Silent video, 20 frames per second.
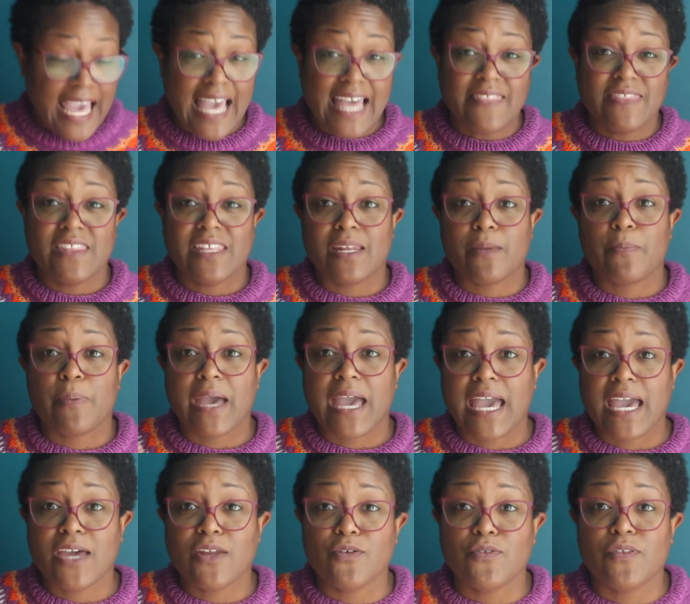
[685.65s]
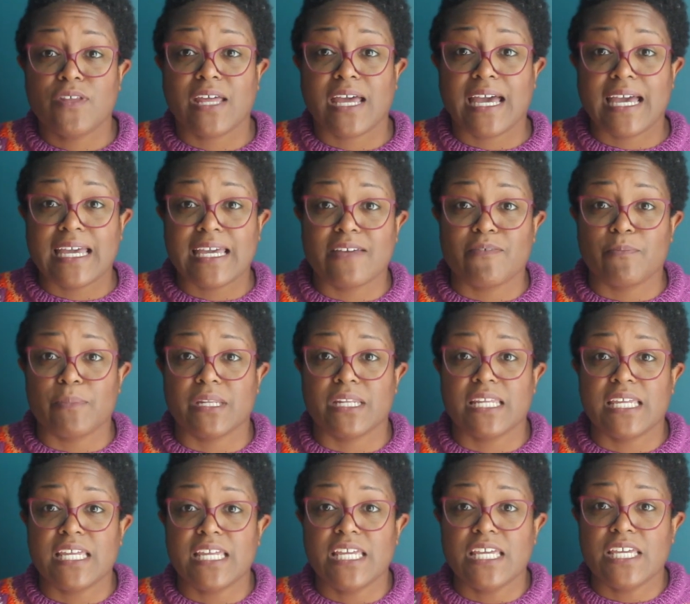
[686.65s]
And then a pattern that I have
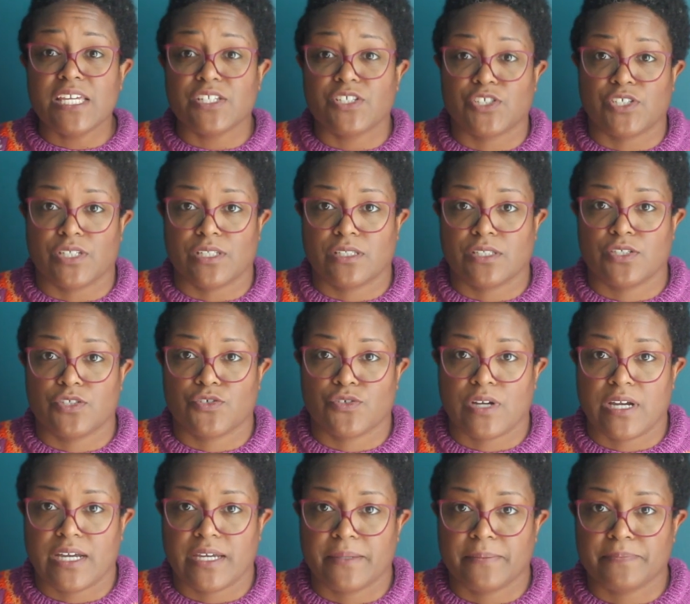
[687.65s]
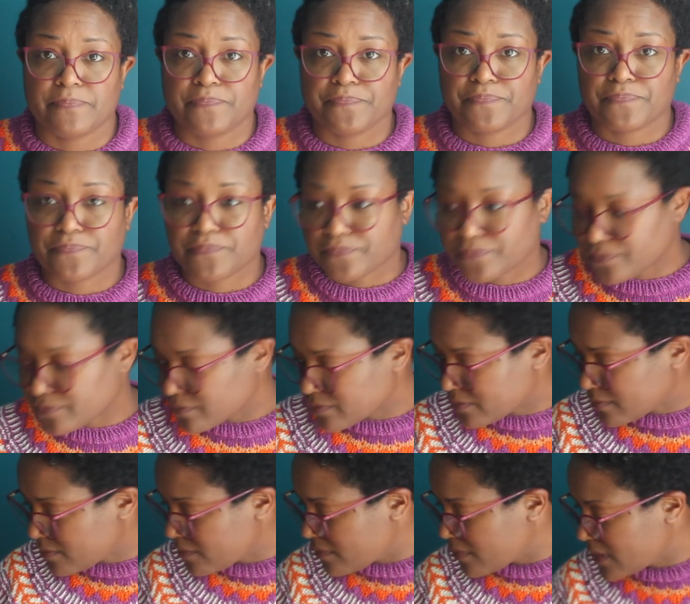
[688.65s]
been itching to try
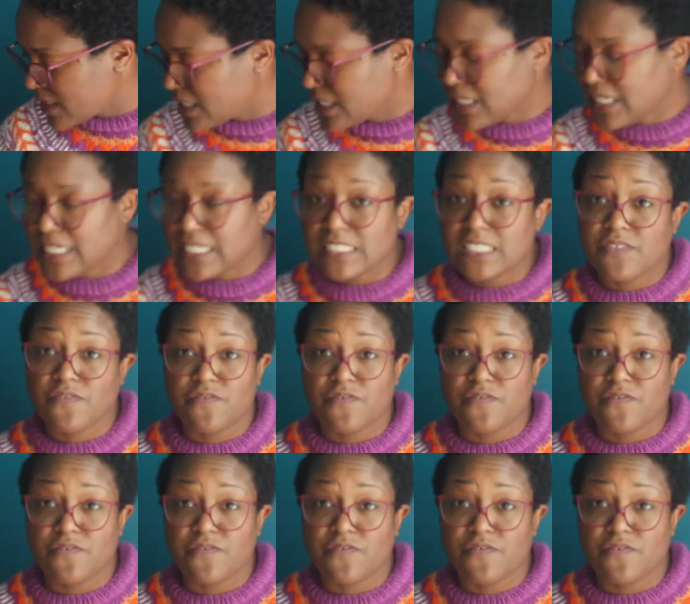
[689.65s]
is